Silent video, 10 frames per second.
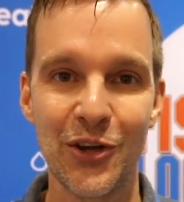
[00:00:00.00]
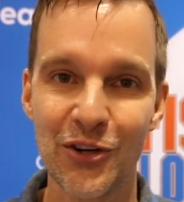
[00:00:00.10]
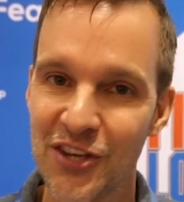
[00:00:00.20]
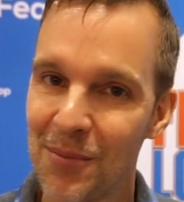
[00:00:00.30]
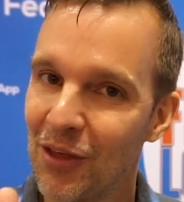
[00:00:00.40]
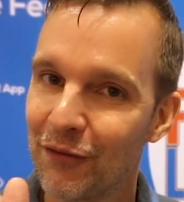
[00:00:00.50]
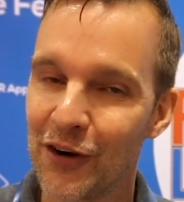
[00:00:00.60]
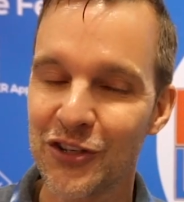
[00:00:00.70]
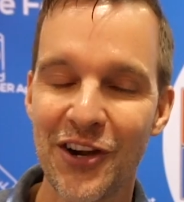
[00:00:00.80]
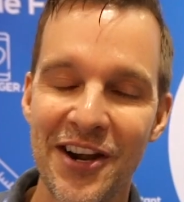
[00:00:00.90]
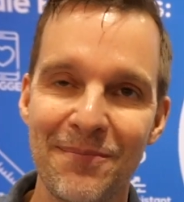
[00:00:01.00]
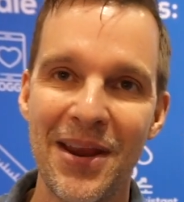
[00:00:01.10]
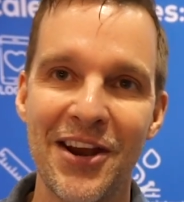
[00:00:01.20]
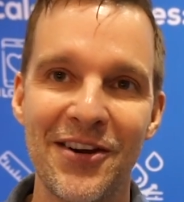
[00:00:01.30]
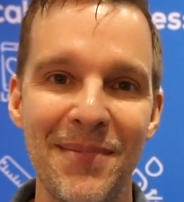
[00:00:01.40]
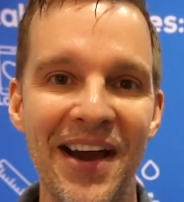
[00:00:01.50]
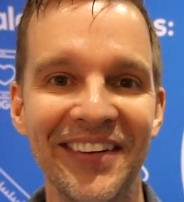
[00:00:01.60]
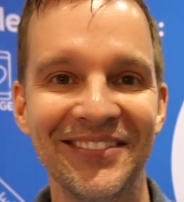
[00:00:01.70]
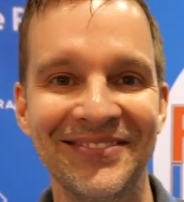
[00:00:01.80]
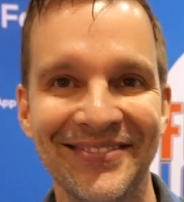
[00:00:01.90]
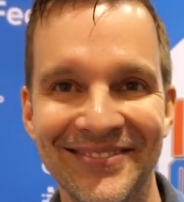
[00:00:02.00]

So you're some of the first to be hearing about it.